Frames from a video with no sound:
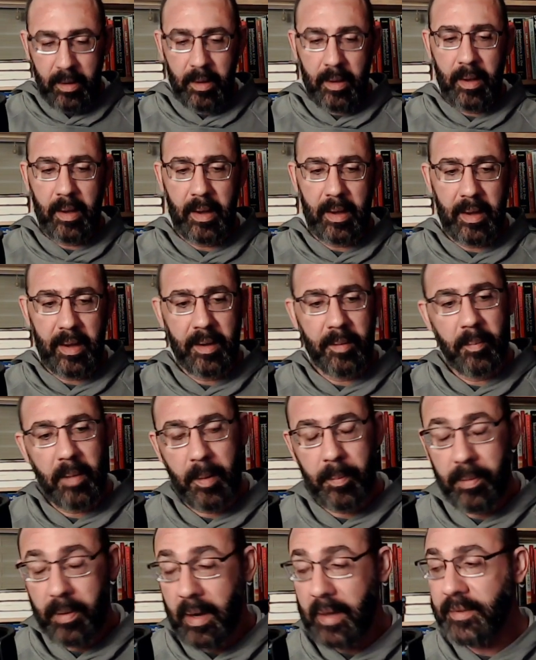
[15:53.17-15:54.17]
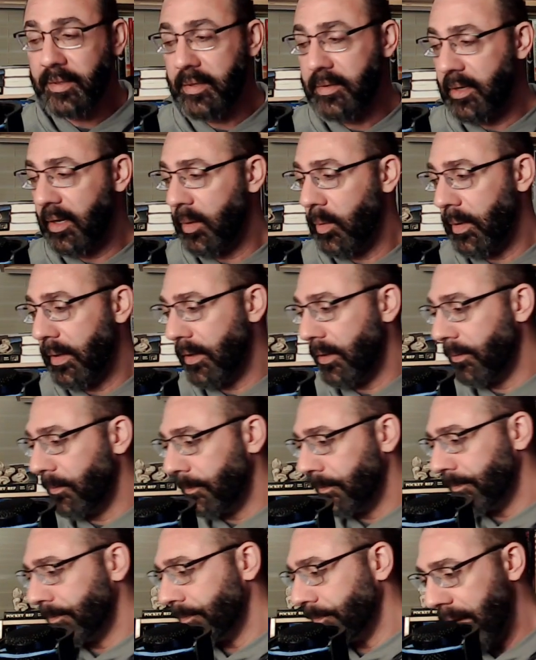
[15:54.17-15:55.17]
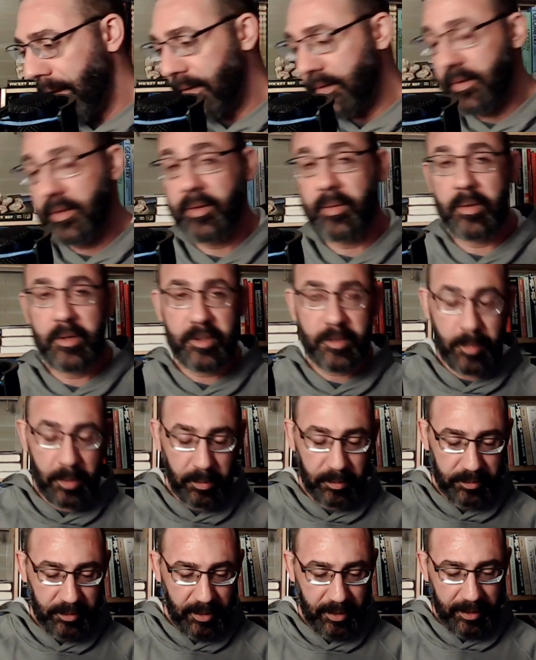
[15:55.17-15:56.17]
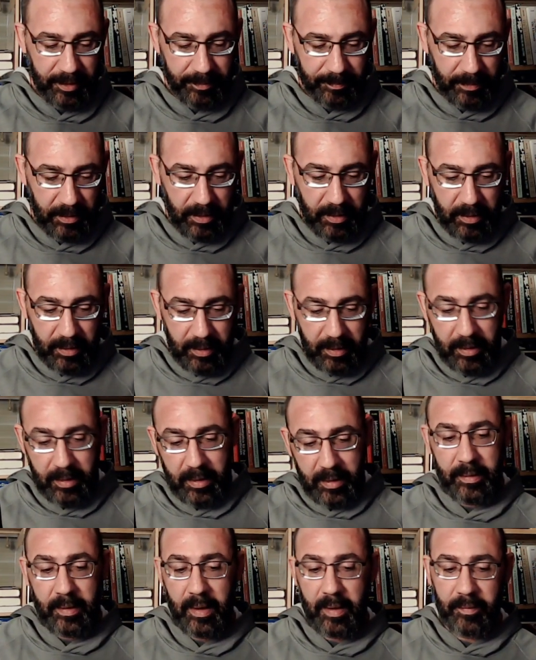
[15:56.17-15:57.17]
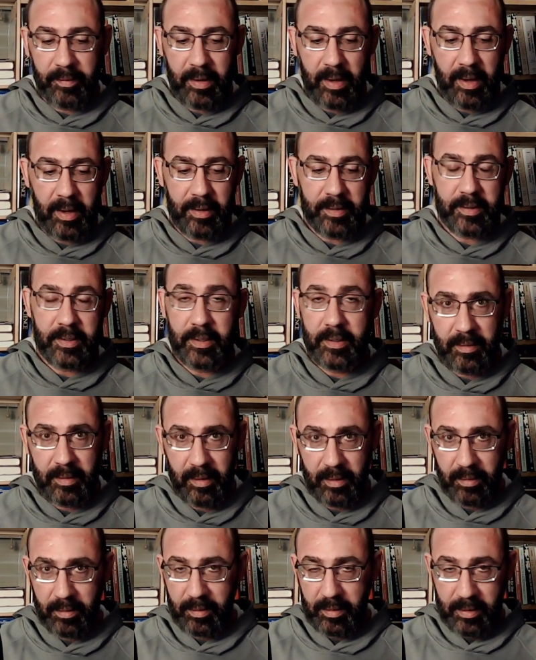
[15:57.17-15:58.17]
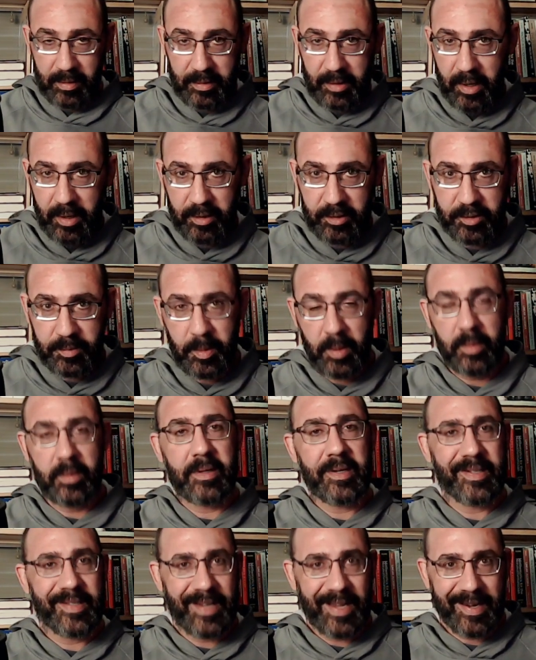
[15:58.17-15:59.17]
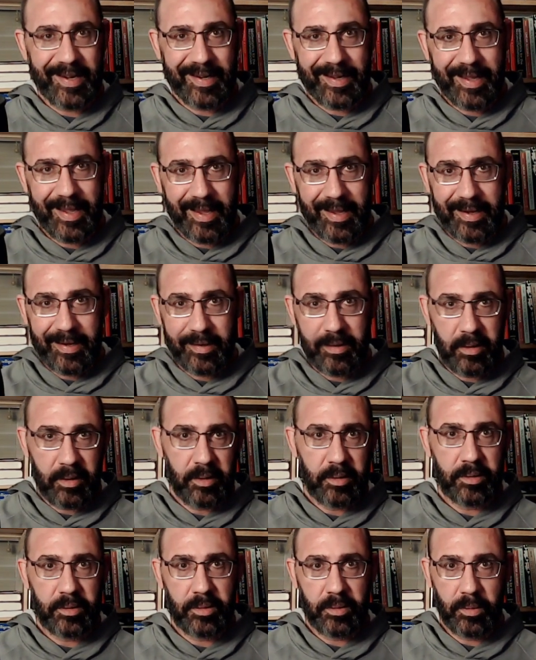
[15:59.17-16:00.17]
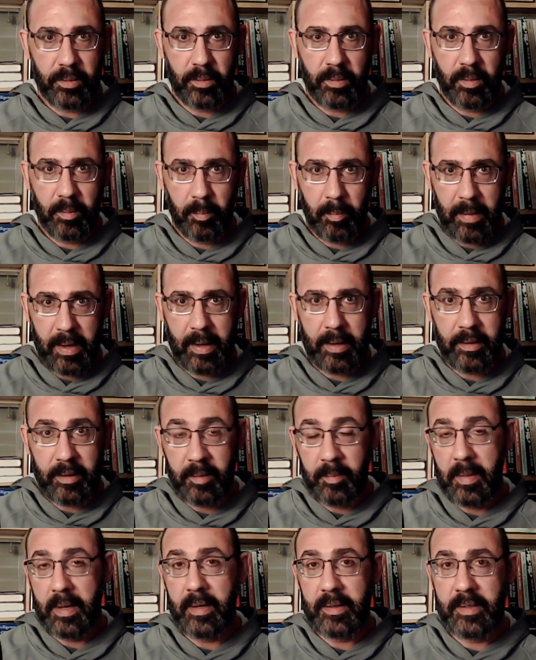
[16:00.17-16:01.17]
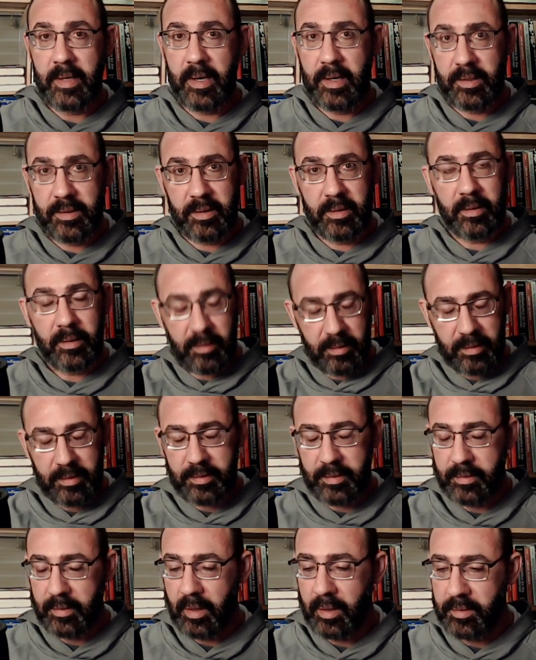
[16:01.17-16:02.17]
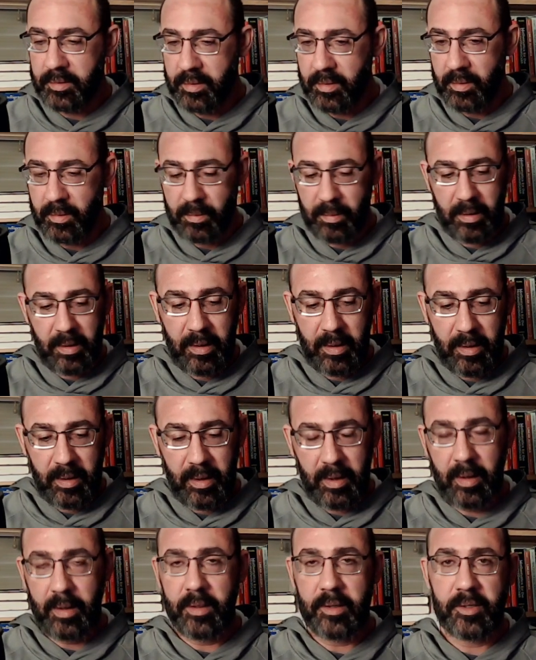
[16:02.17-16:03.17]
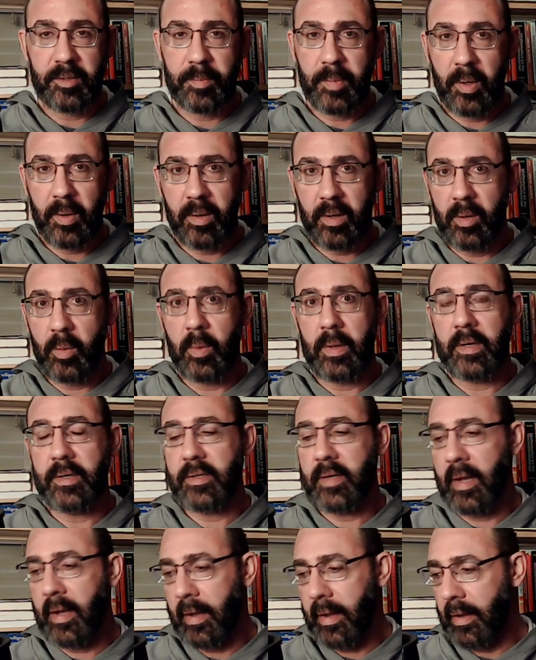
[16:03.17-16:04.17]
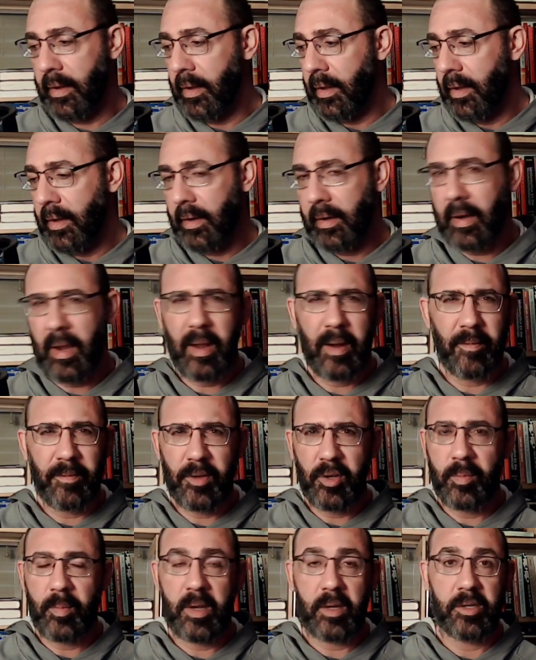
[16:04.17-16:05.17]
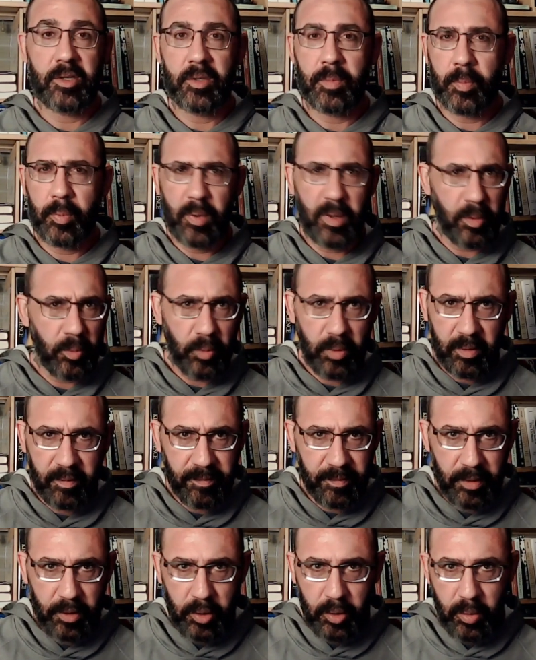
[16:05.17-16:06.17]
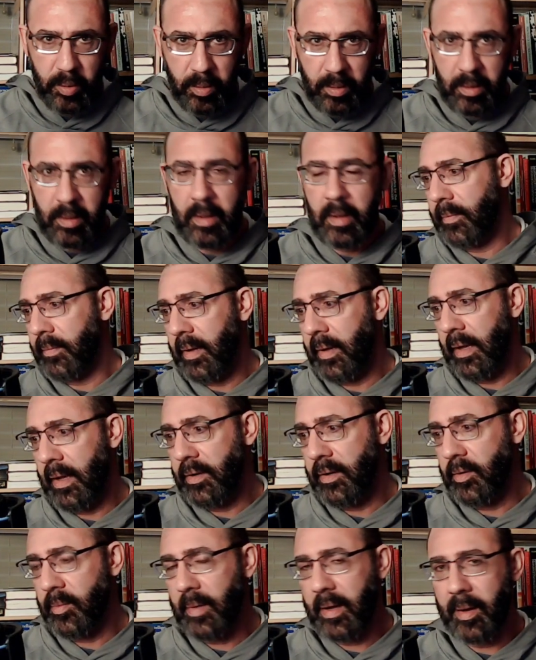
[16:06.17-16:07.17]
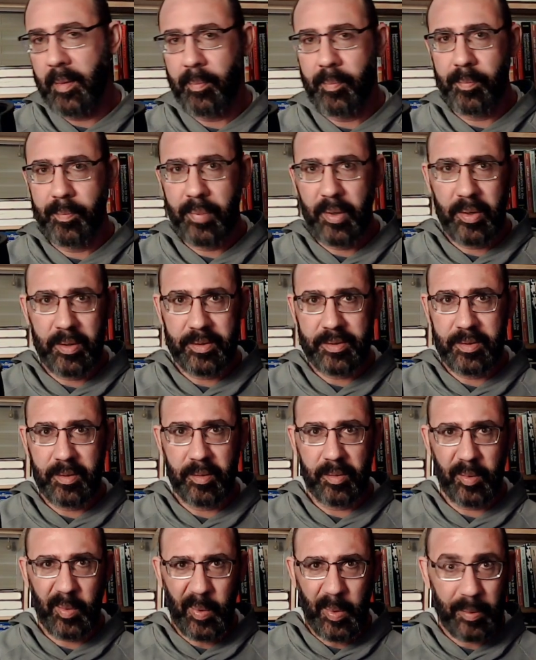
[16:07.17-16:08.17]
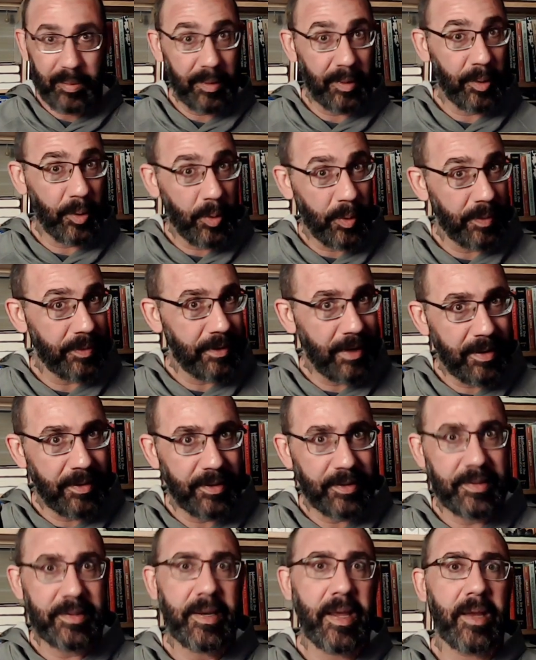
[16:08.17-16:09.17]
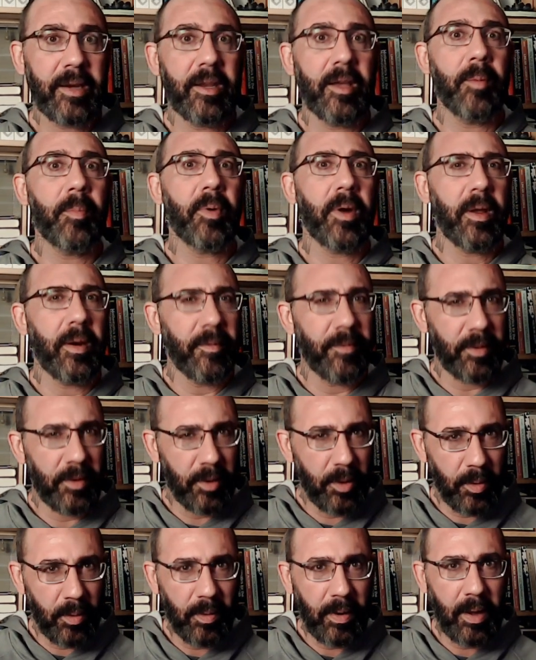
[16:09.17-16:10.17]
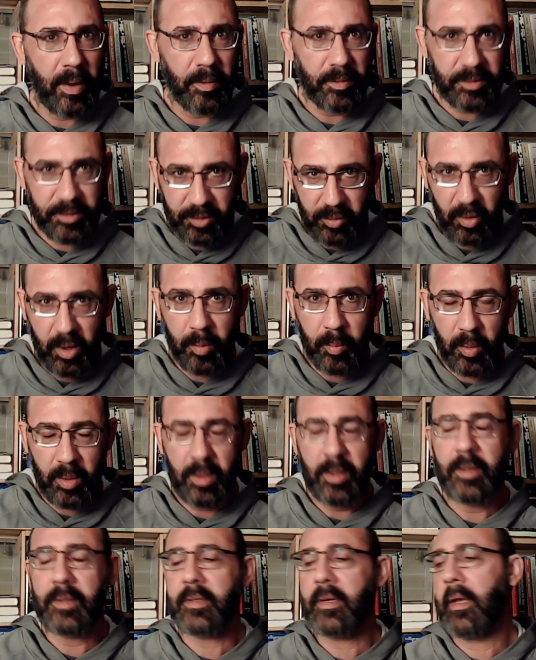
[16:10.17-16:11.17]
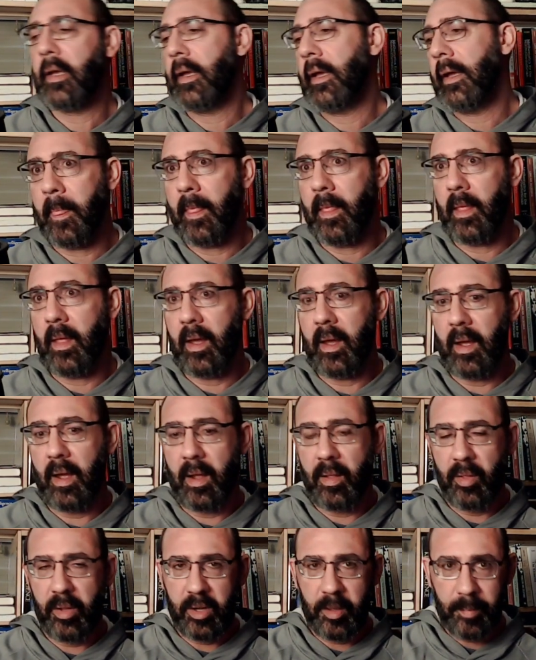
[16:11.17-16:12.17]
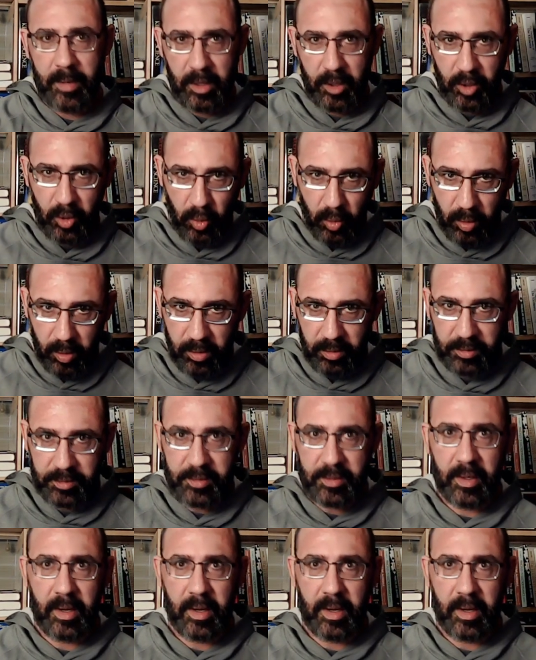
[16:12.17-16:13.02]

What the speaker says: My processing wheel has 3 spokes on it. I've got an entire spoke dedicated to mind and meditation. This is also the spoke in which I kind of do my sprint review. I do my personal quote-unquote daily stand-up, right? If you know how Scrum works, I look at my goals.